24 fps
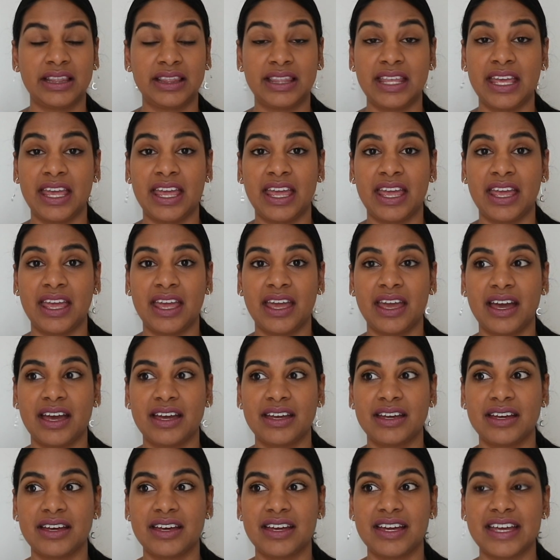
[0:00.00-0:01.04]
their
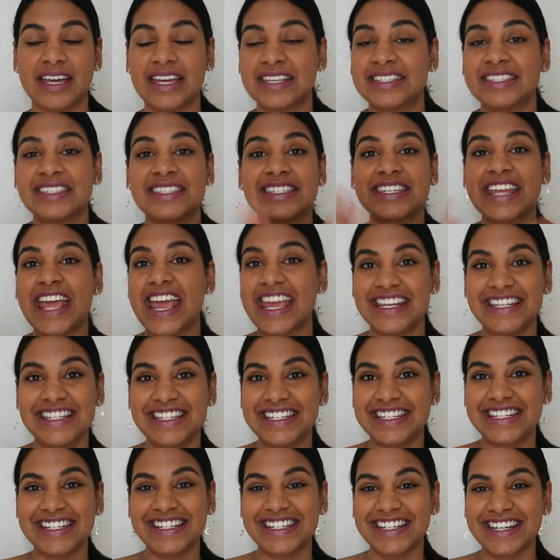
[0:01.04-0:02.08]

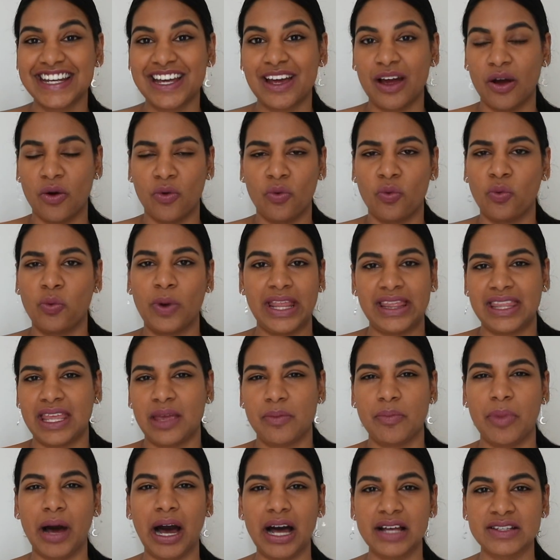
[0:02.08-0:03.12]
estate when
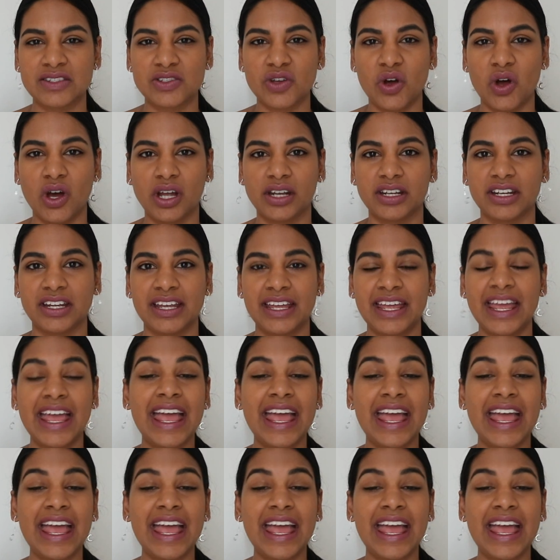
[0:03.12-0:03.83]
they pass on?